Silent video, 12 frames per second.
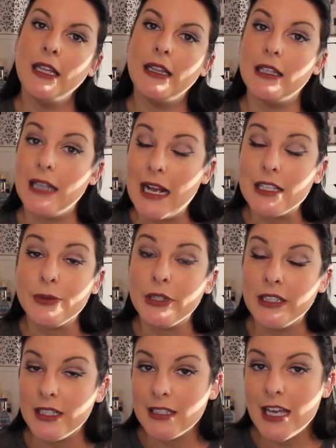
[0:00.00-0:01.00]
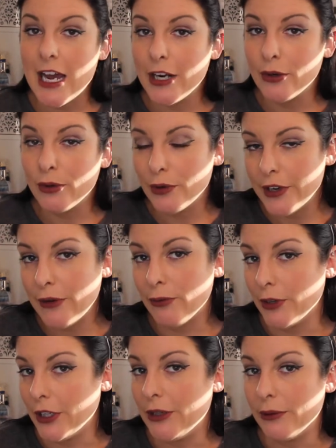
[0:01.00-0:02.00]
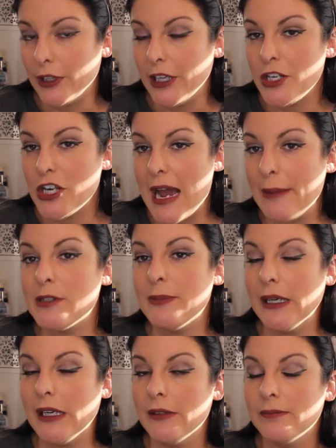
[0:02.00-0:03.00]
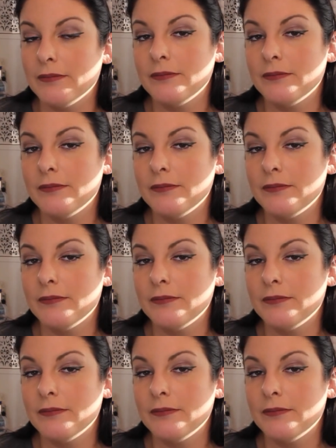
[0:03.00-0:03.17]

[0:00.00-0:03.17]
The last one in this category really chapped me.